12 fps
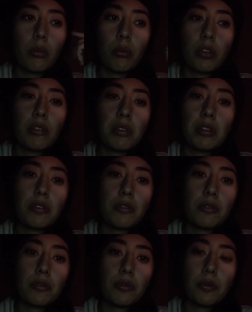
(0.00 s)
even if
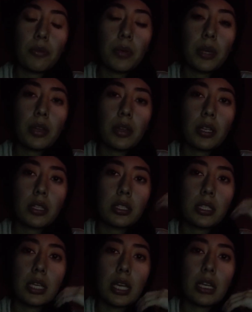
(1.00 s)
that's
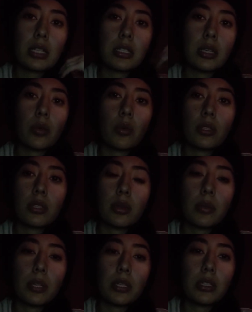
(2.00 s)
the case, like, what's the
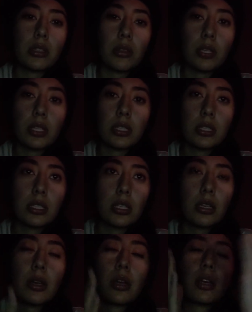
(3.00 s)
big deal? It's
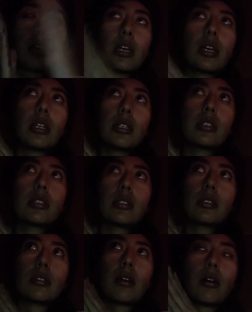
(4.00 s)

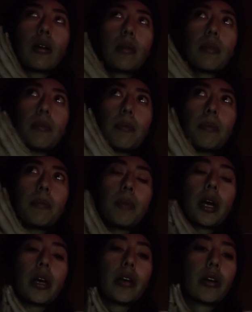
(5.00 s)
not
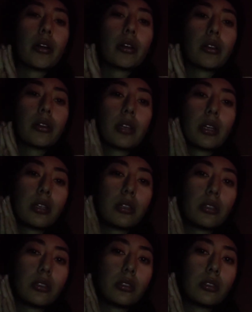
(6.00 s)
my heart that
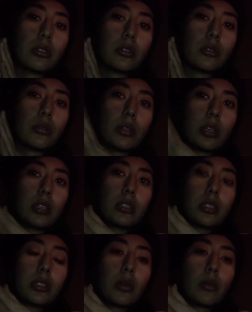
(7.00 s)
is doing that
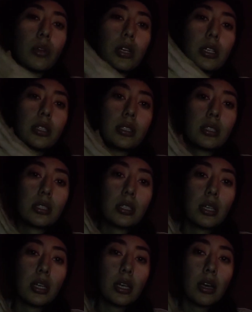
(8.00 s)
to someone. It's
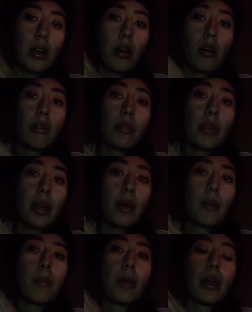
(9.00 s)
on
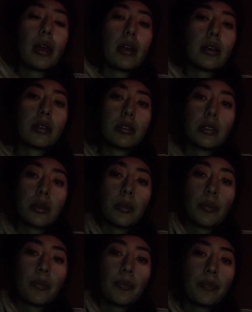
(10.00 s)
them, and
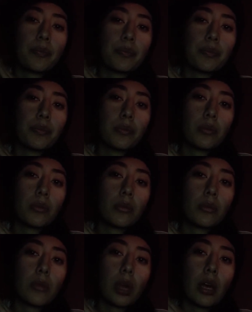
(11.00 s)

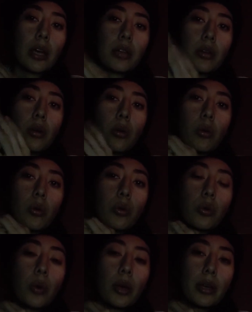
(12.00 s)
I know
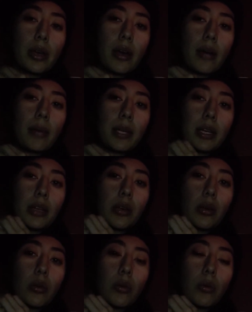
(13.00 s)
who I am, and I
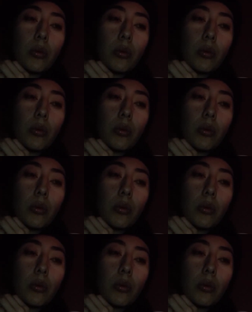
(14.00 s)
know